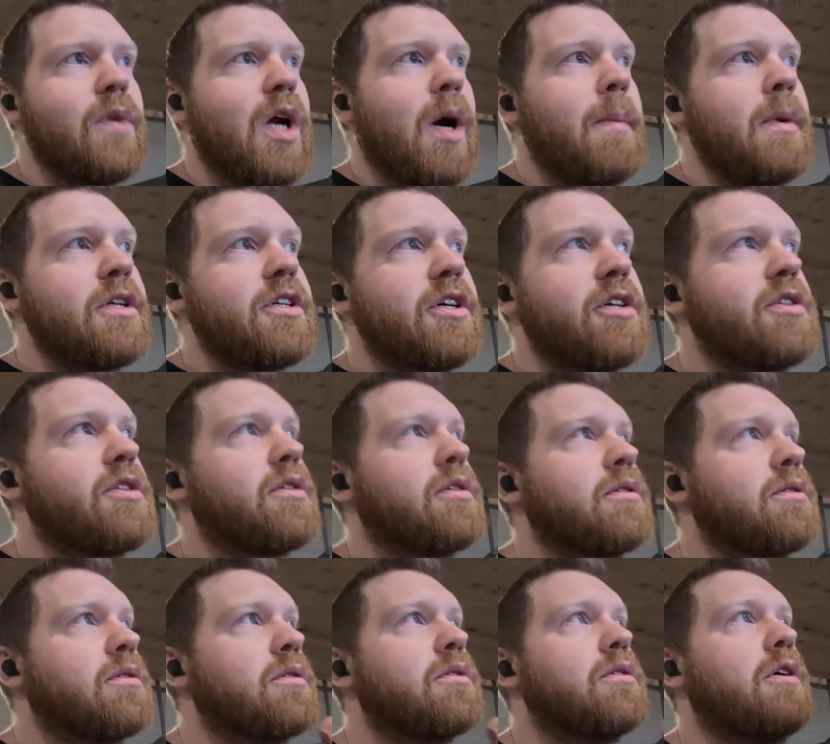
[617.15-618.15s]
gonna just
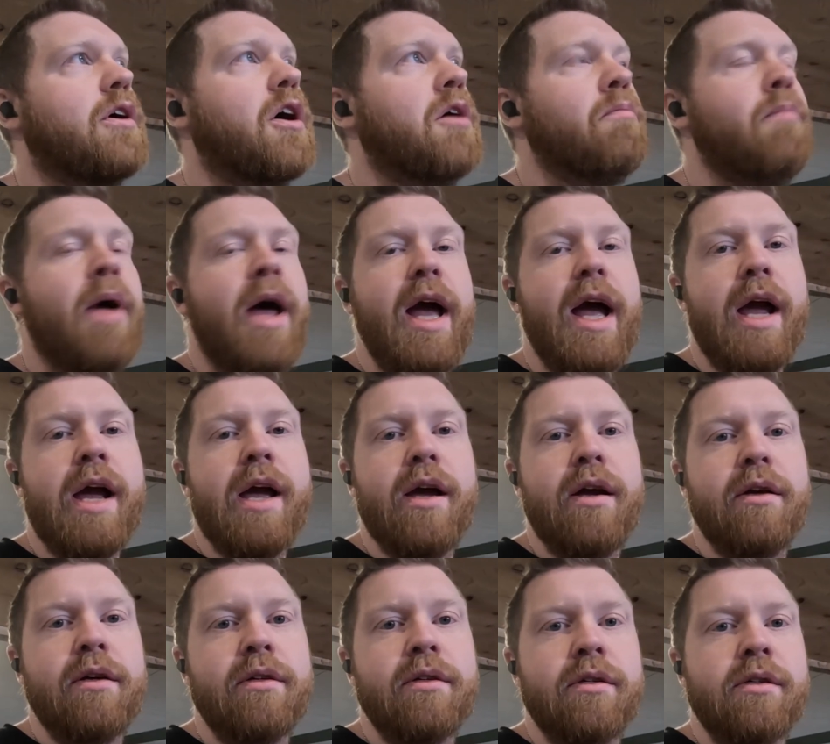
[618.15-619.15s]
unpack.
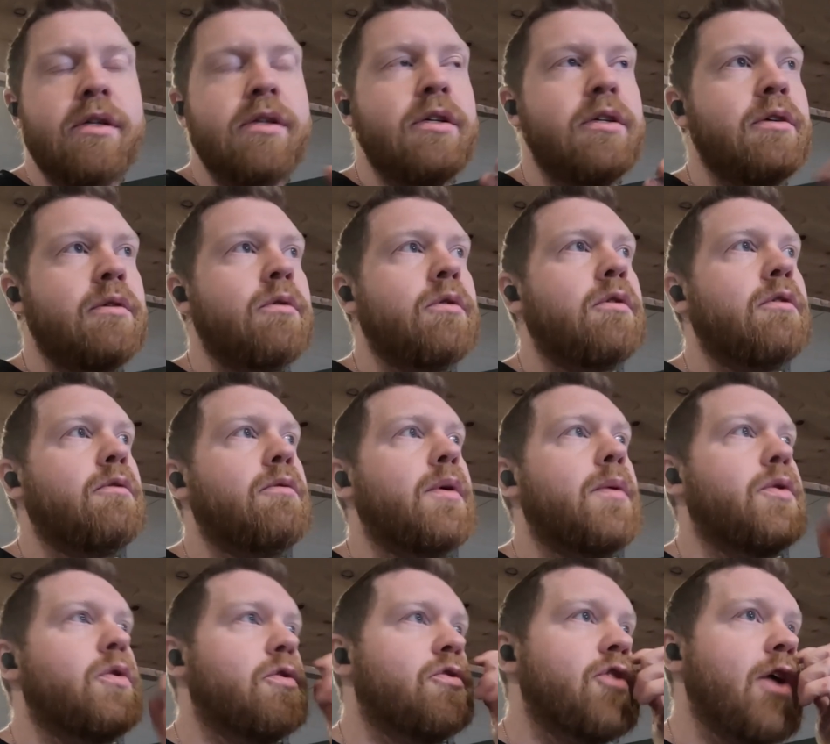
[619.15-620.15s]

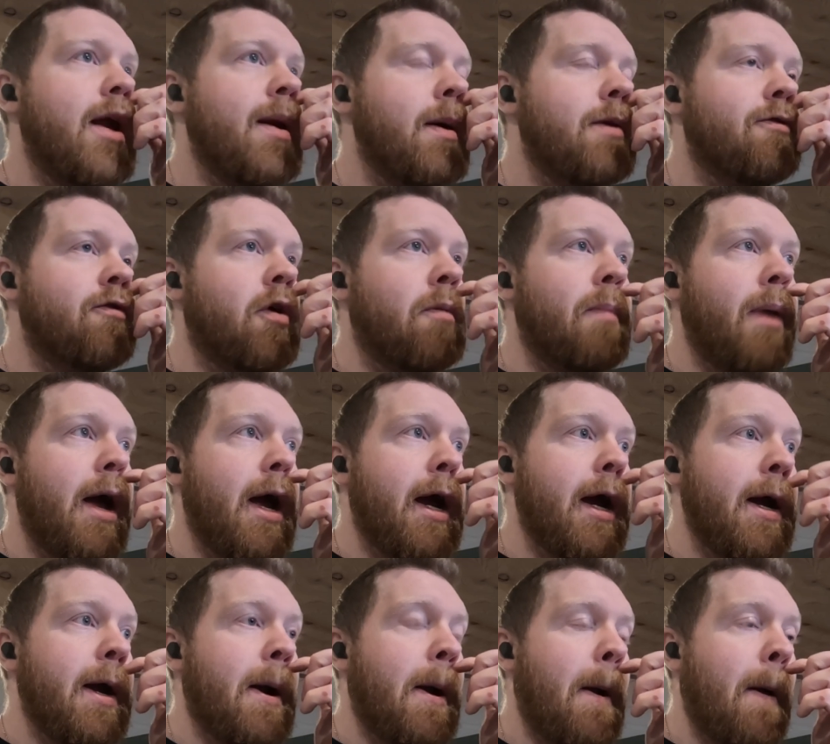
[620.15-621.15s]
Maybe do a time lapse
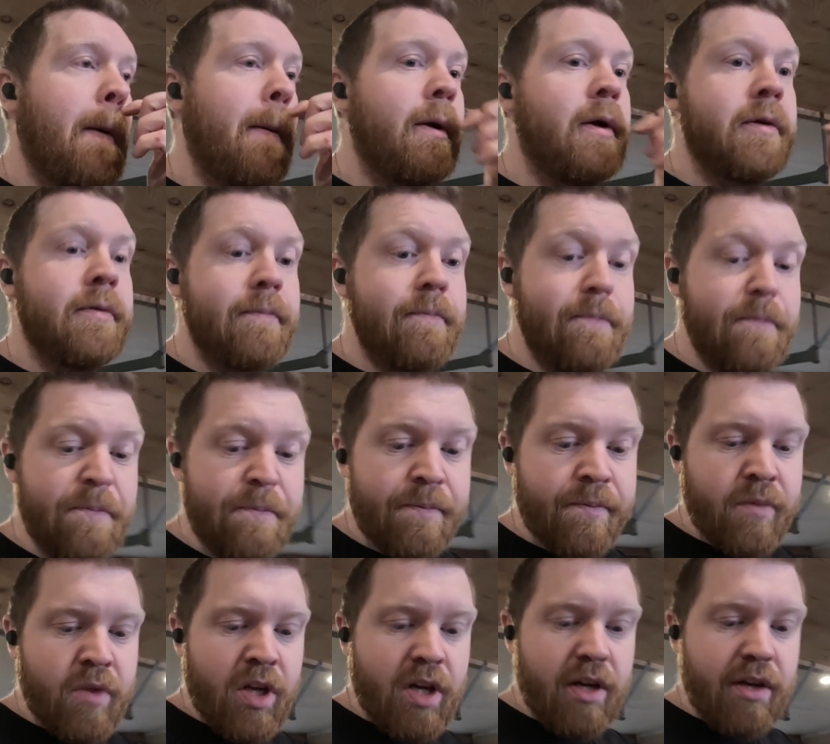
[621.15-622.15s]
unpacking,
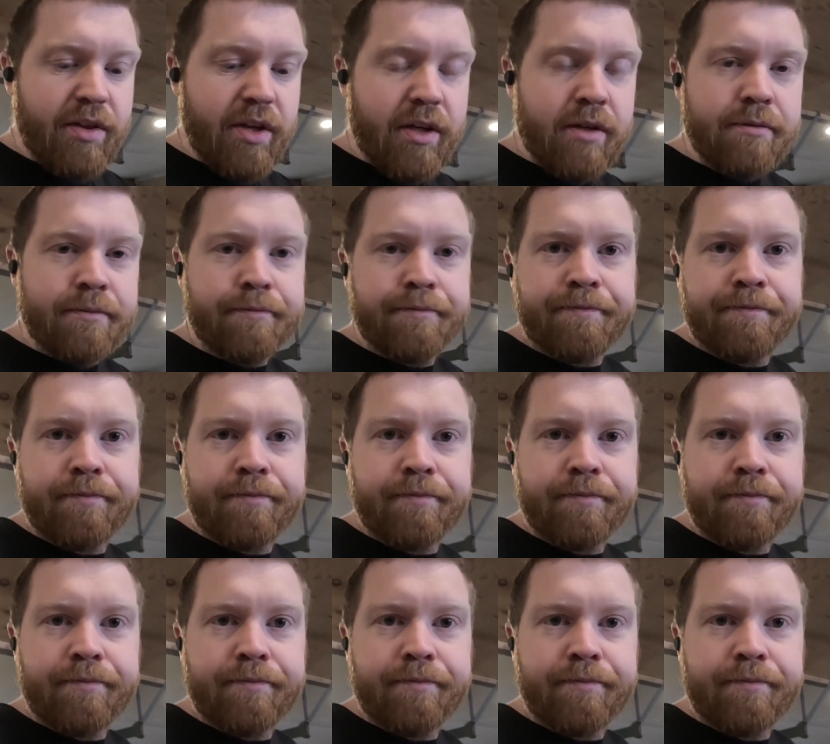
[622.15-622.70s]
and then